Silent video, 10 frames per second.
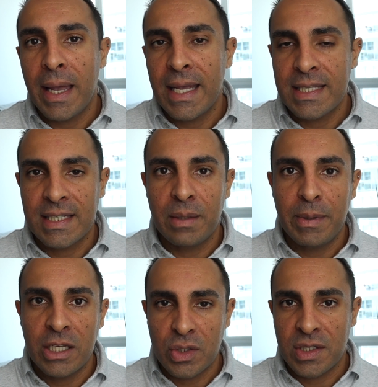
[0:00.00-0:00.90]
It's going to
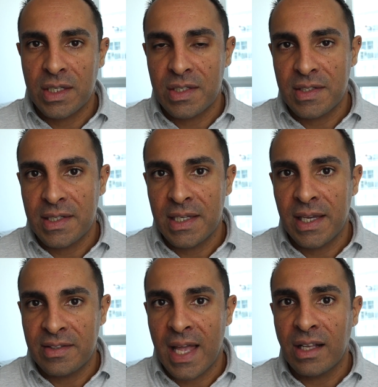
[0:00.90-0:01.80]
be interesting to see
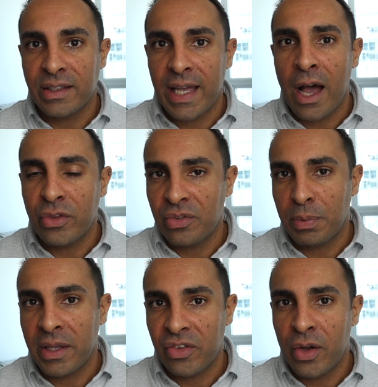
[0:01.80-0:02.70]
exactly how this
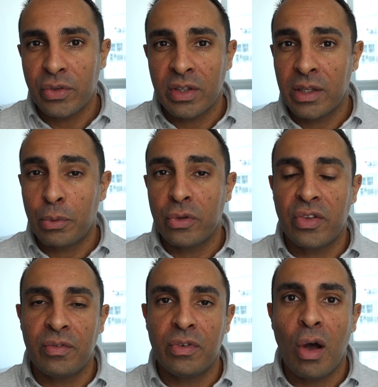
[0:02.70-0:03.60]
plays out. The Liberals
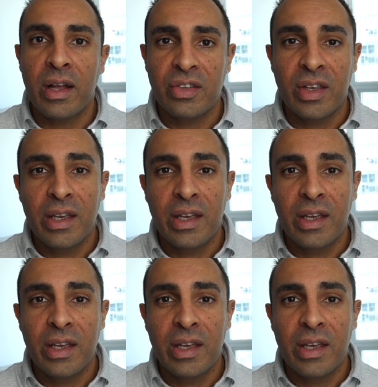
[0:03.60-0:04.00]
have not